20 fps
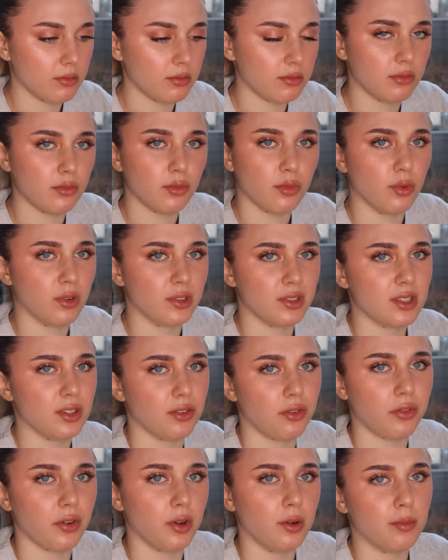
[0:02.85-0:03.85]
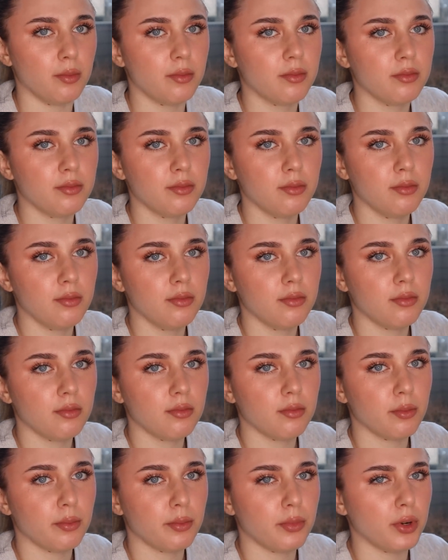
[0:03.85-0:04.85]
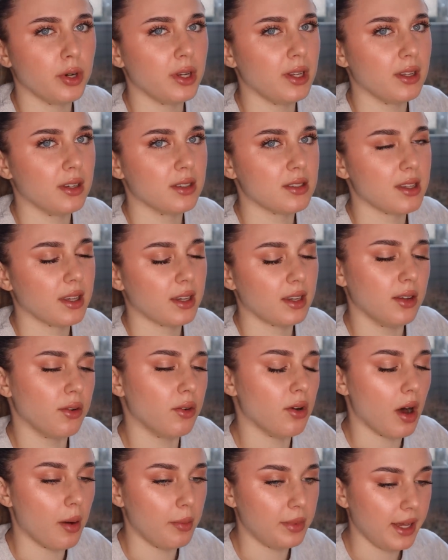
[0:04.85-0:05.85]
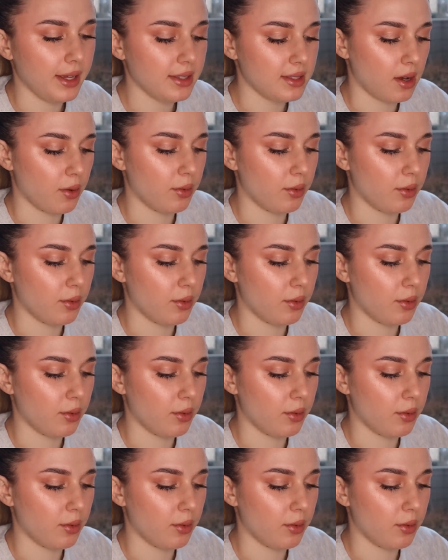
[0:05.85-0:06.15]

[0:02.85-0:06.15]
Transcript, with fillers: want to film pointless like little updates.